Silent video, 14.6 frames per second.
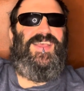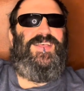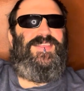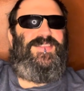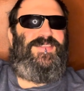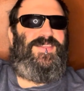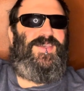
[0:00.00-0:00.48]

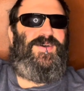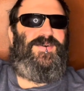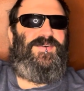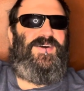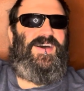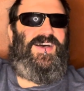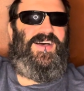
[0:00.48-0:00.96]
so
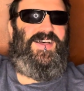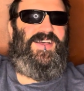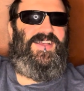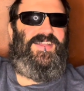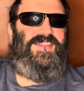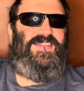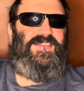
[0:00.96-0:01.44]

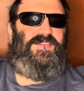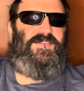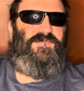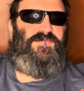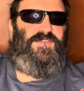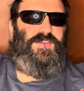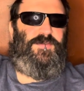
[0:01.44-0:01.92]
uh, this
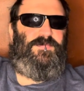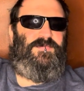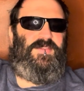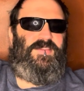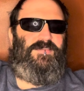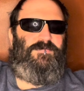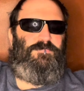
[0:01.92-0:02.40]
film
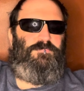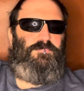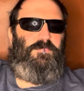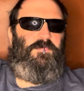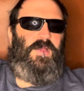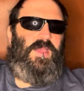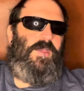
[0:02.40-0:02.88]
is
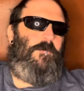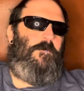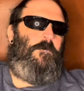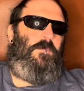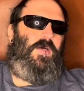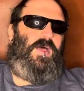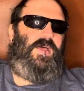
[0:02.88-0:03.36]

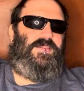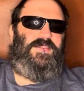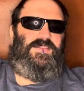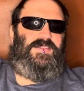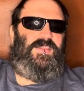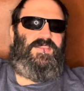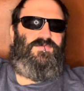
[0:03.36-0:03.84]

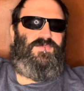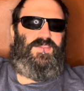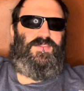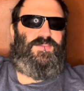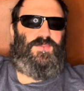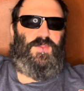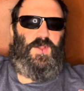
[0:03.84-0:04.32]
doesn't really
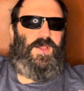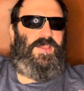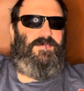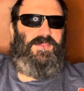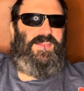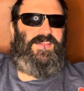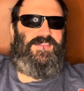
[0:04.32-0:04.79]
star
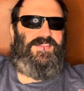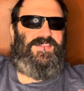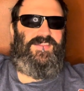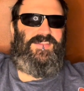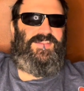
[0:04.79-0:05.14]
anybody because it's a